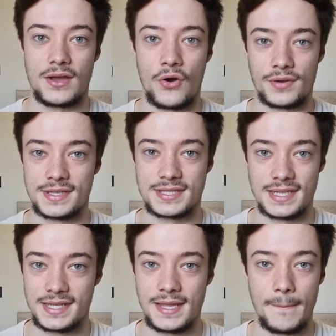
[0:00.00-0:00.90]

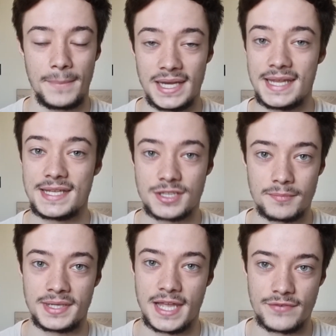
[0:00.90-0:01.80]
Honestly, please
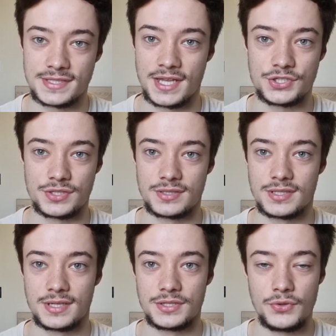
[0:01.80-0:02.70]
complete every session.
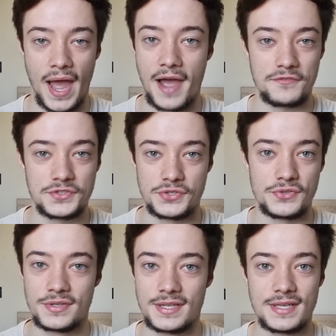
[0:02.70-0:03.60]
You have to.